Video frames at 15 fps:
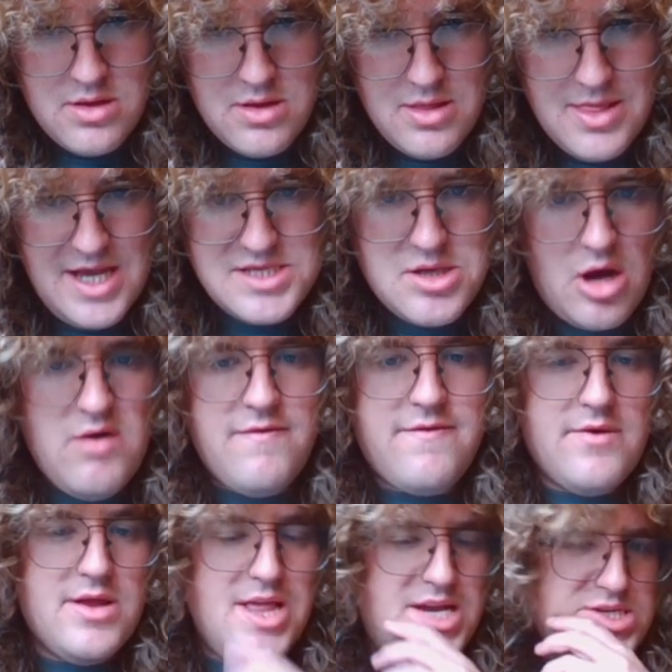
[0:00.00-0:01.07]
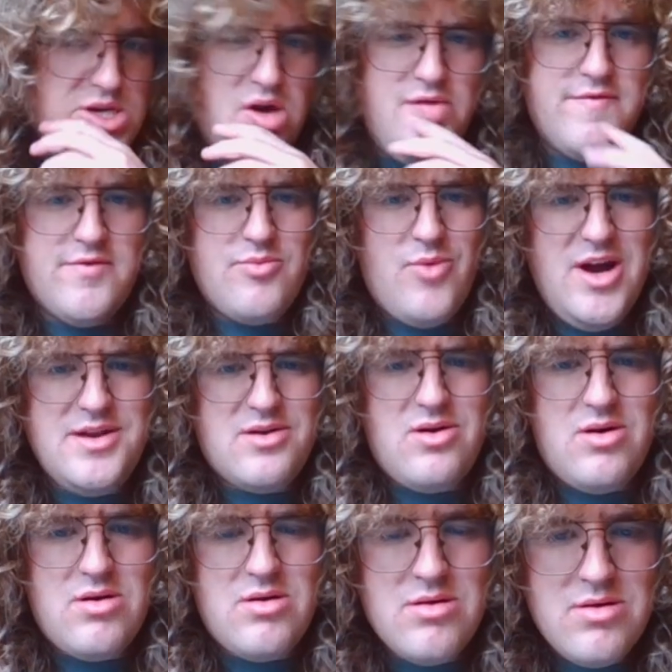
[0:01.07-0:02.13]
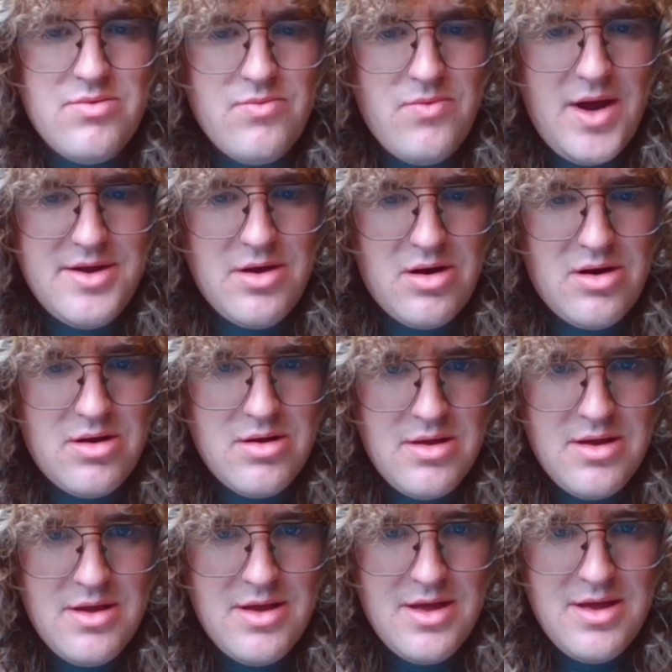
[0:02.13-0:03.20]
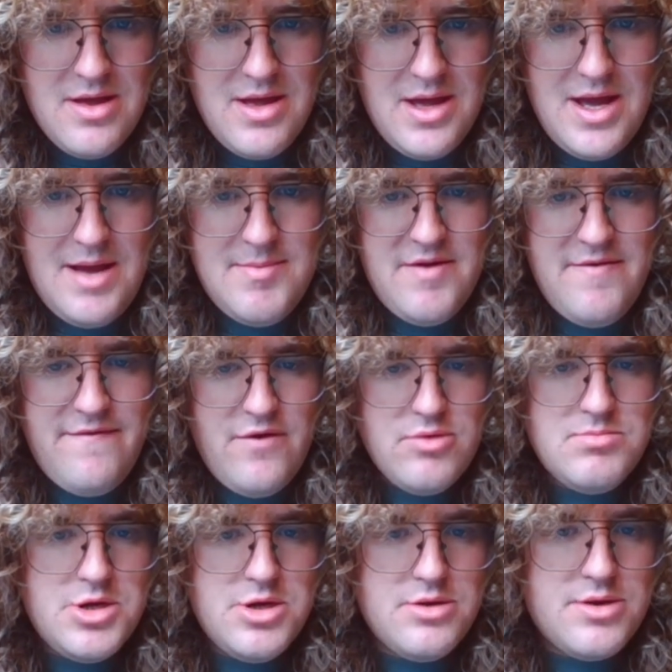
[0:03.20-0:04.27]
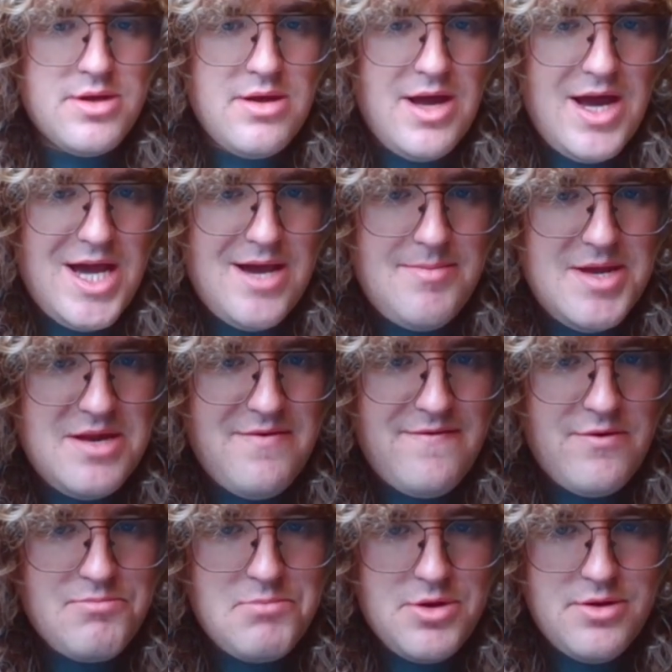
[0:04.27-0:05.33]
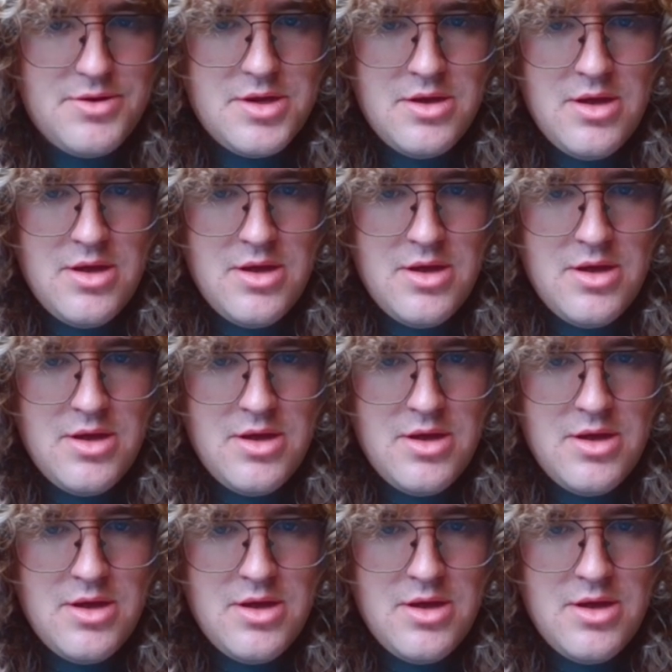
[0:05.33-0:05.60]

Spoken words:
Let's go for it. Let's go for it. Why not? Why not? I'm in a fun mood. I am in a fun mood.